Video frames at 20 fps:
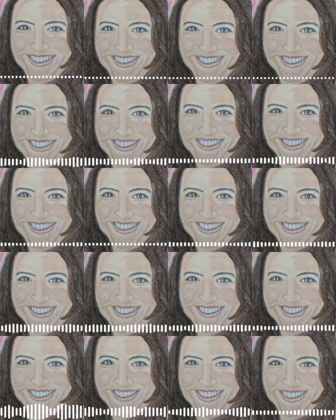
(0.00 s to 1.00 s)
A
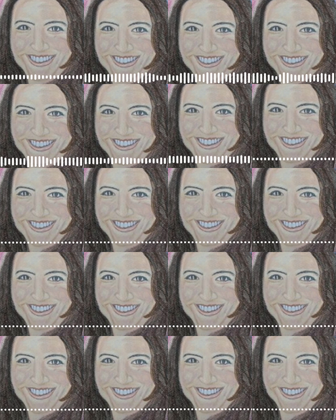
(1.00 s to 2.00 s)
truly wise guide
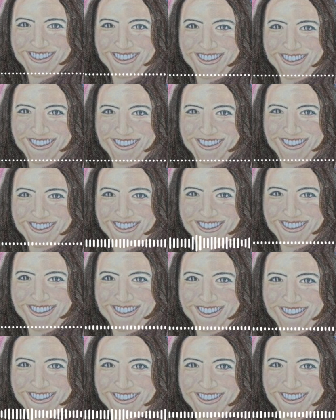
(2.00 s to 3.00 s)

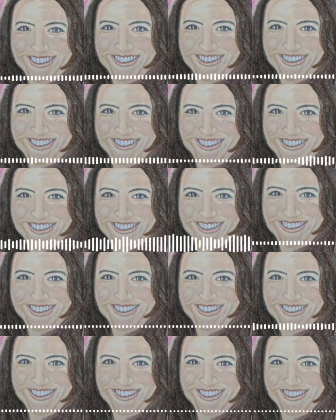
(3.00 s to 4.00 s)
recognizes the
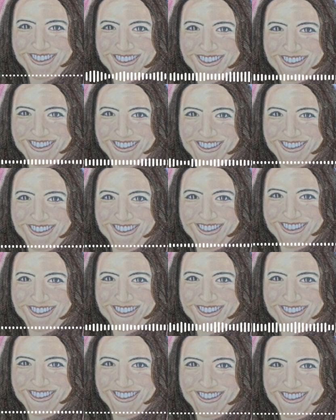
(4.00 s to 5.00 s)
lessons hidden
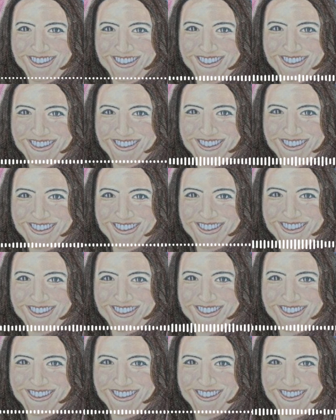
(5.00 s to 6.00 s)
within, within
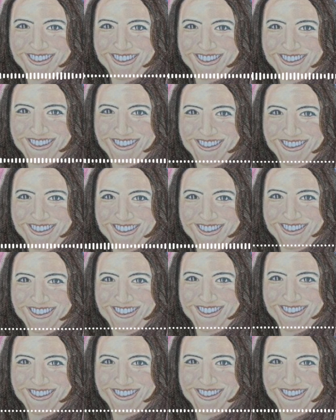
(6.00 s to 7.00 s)
every experience.
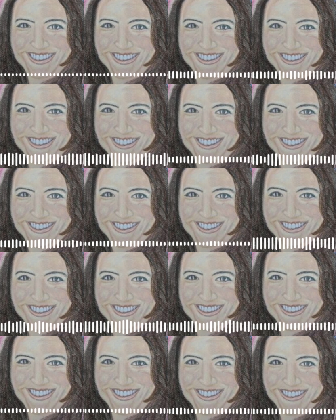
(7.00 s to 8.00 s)
They don't
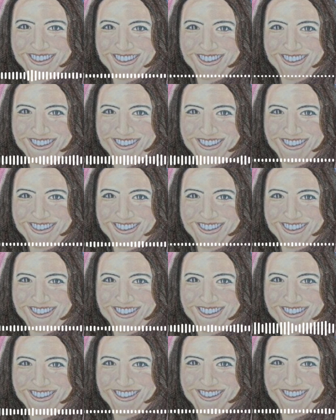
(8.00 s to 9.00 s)
abandon their spiritual
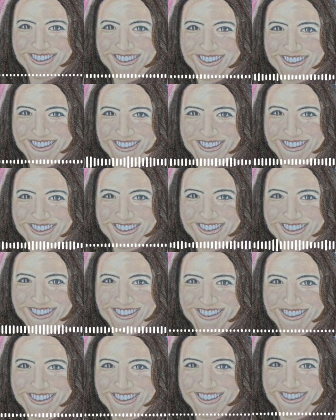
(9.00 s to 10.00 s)
path at the sight of an
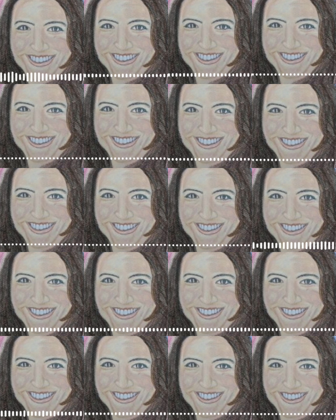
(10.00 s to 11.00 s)
obstacle. They
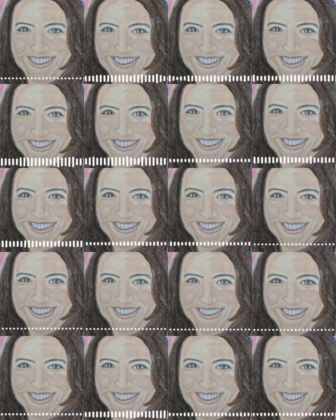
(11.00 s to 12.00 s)
seek wisdom,
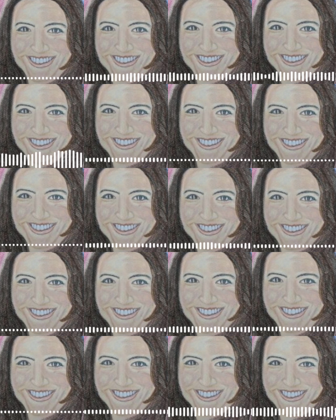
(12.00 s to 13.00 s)
adapt, and
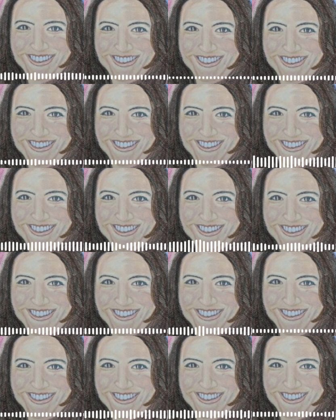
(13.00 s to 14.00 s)
continue their journey
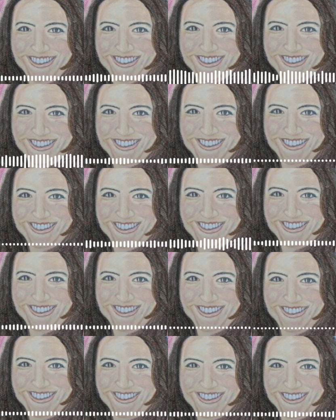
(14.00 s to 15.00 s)
with newfound
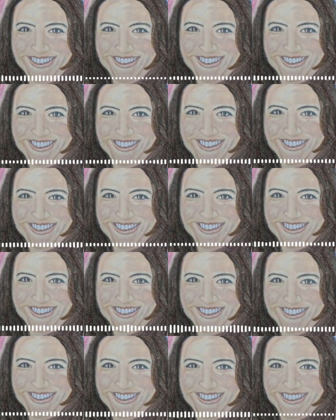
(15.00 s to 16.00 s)
strength and
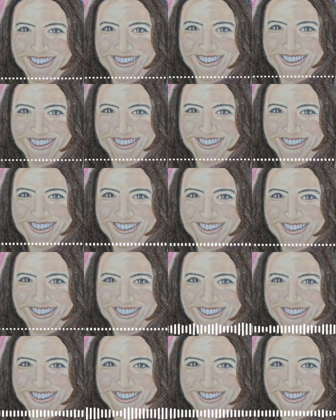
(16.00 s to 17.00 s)
understanding.
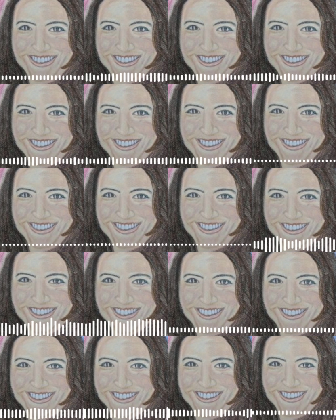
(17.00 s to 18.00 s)
Now, whom they seek
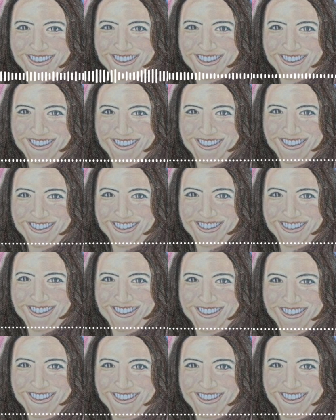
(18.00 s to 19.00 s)
wisdom with
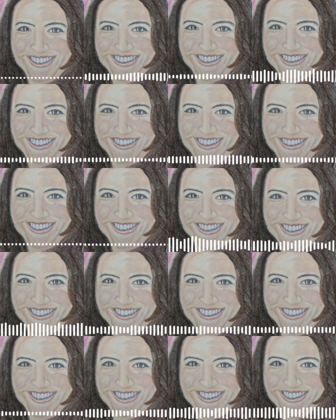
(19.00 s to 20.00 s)
whatever
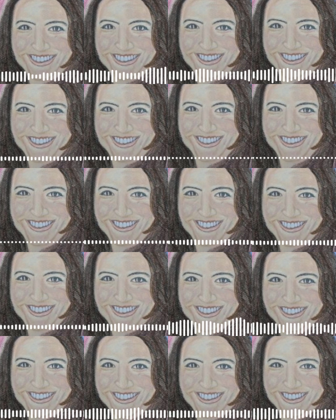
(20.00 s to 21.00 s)
stage they're in or
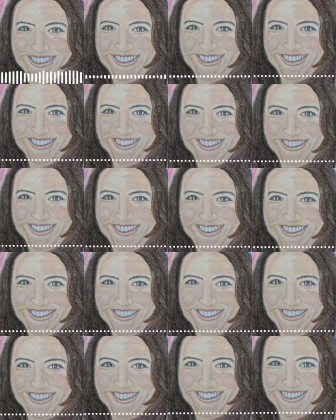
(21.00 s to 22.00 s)
you're in,
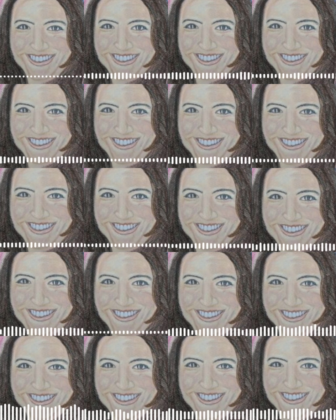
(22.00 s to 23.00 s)
who you
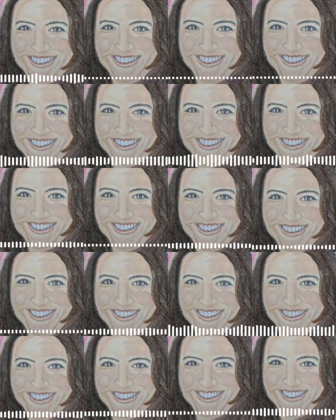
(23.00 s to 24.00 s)
seek out for wisdom
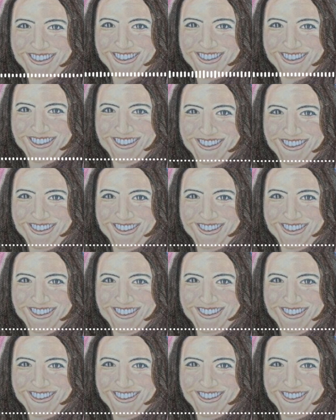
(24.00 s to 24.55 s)
changes.